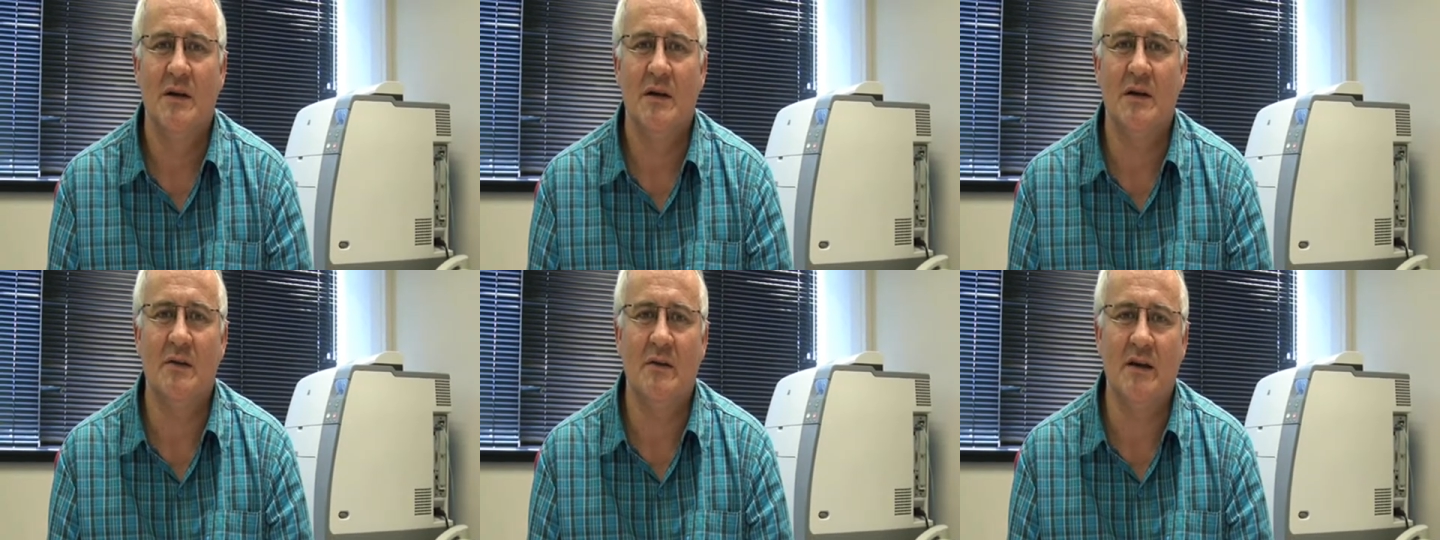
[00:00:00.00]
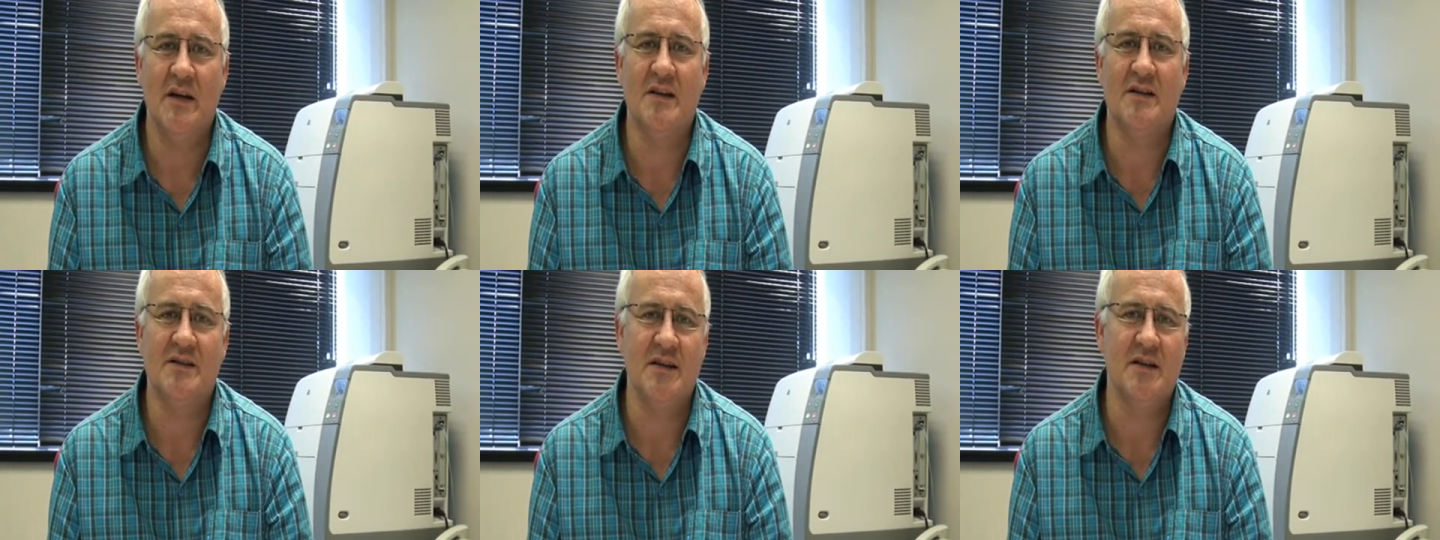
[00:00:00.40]
and
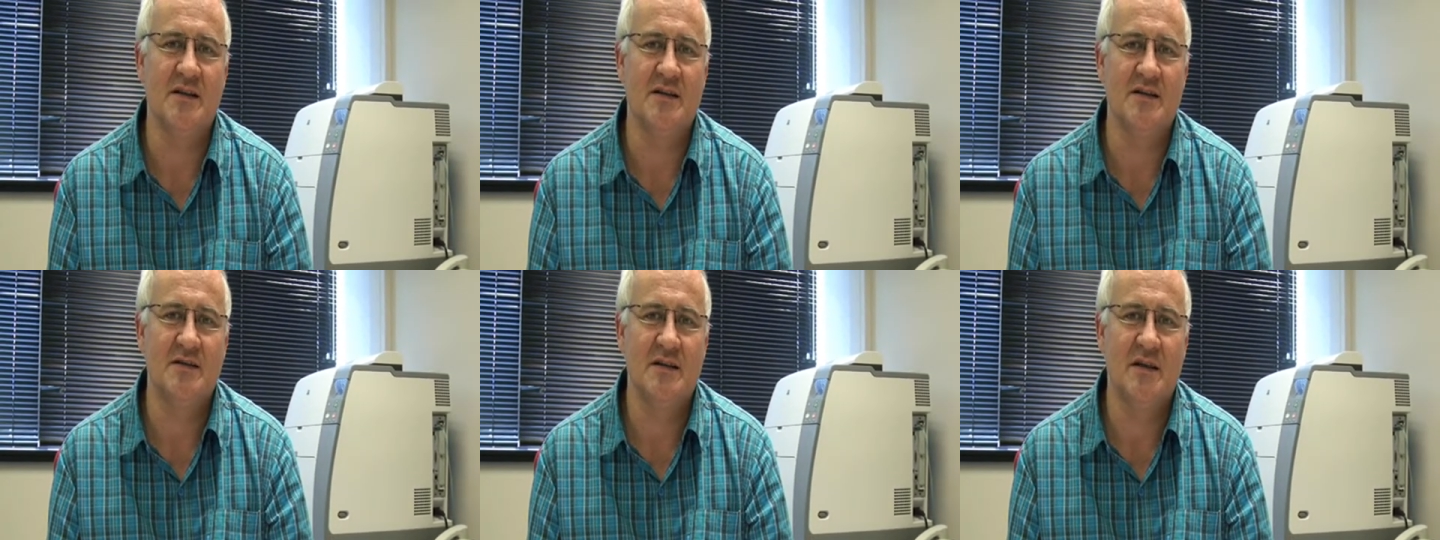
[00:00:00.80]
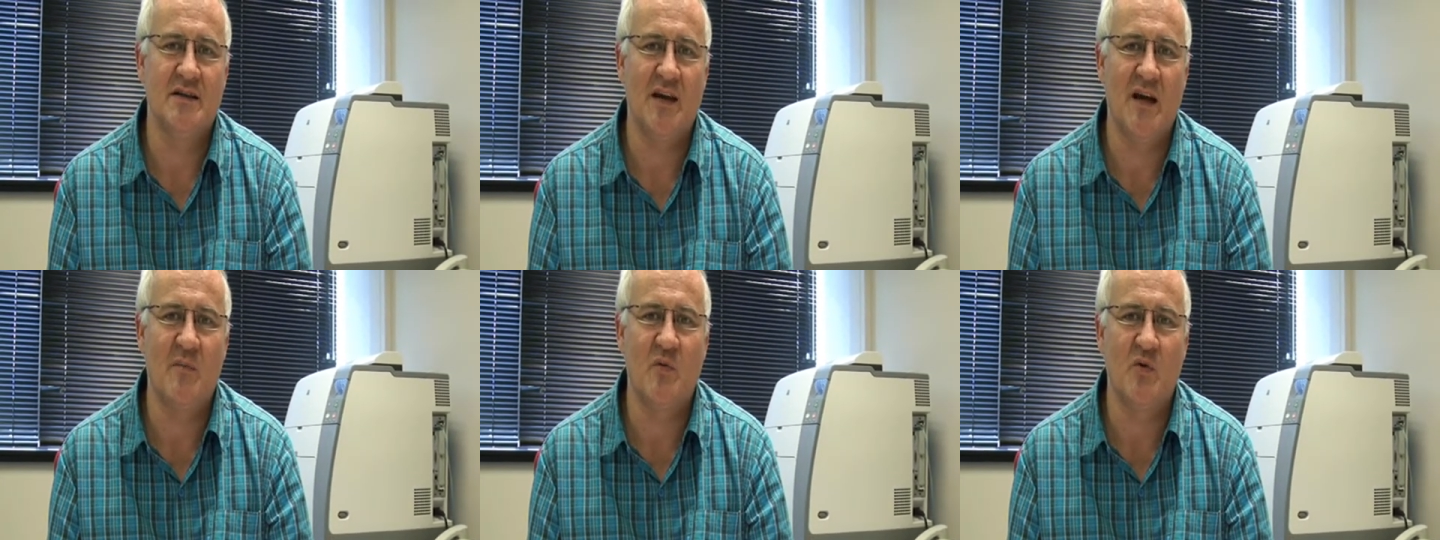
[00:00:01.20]
they attended, and
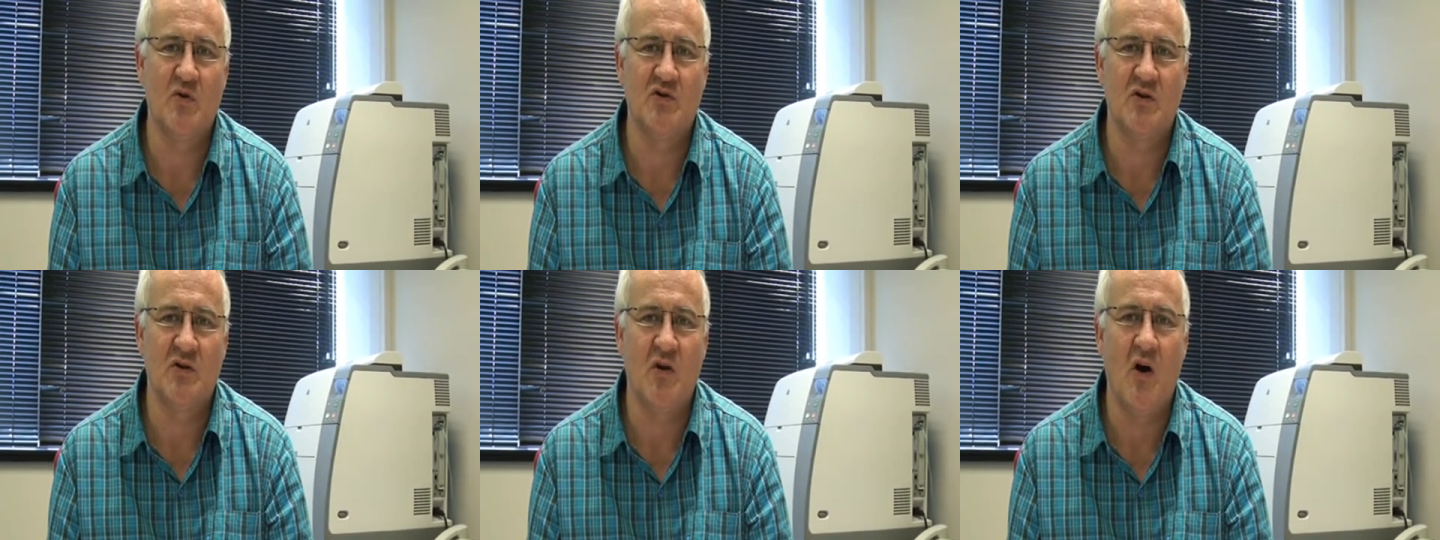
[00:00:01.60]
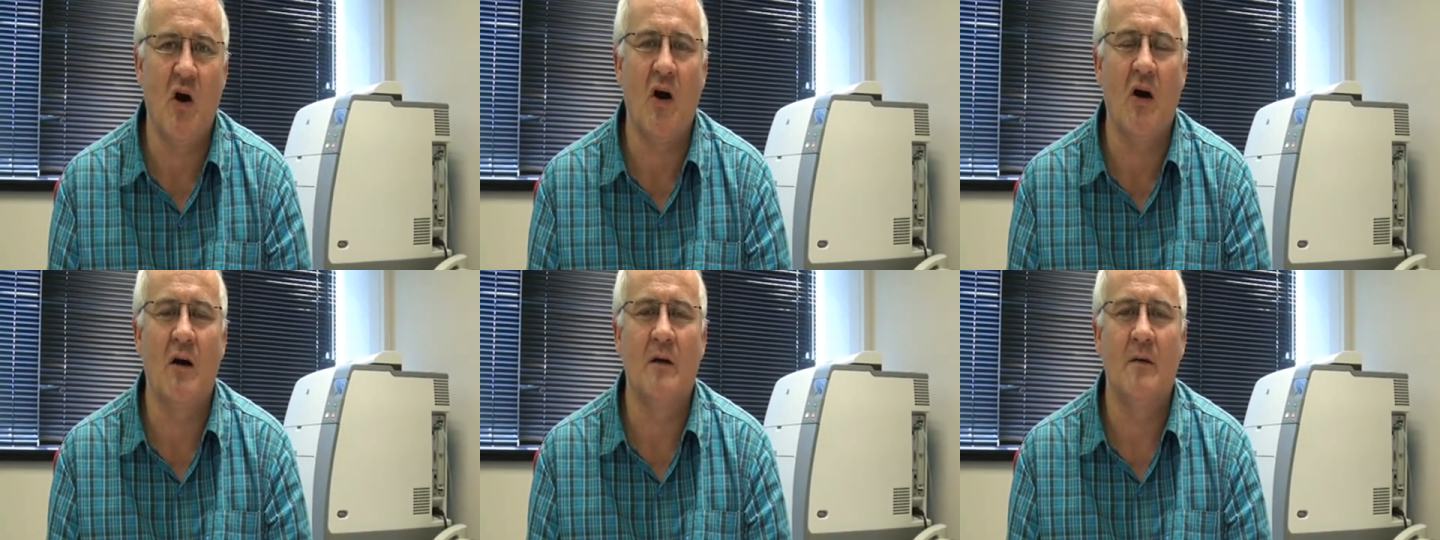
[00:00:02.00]
they brought
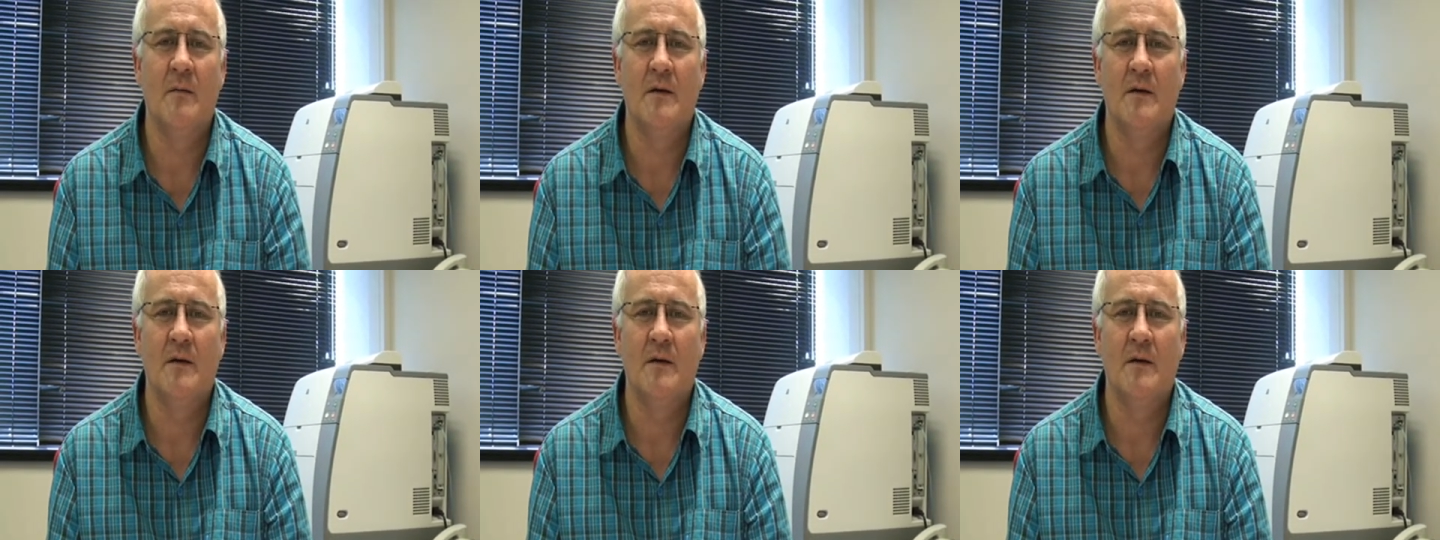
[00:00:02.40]
along